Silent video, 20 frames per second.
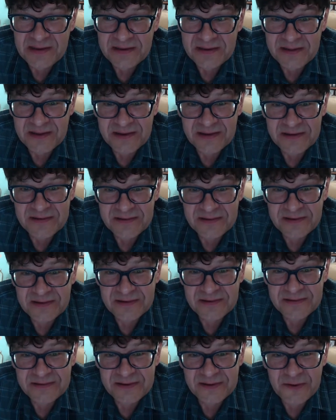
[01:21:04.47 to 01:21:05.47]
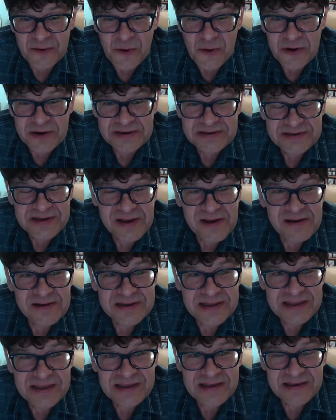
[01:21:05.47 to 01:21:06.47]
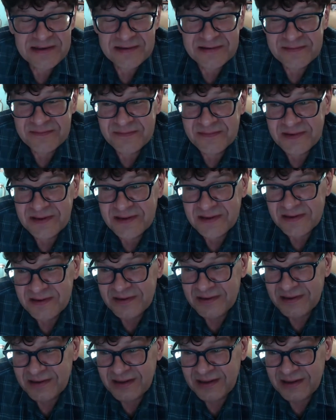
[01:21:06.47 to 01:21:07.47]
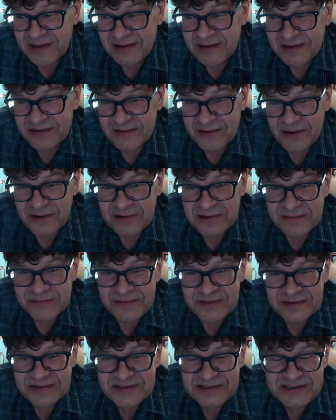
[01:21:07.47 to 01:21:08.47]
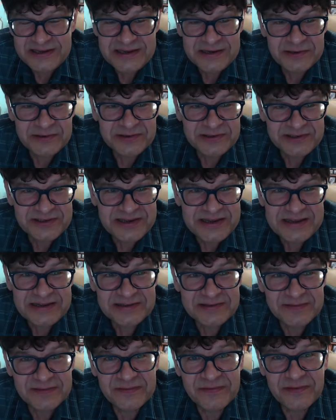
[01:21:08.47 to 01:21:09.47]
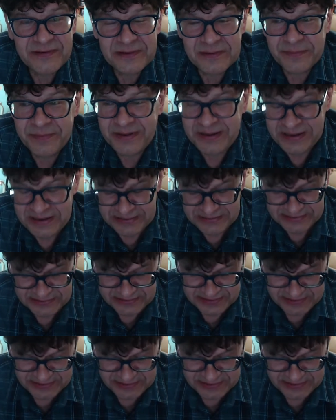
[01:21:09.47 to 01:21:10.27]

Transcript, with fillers: the the, the horns honking and and all of the scene, scenes of the Philippines,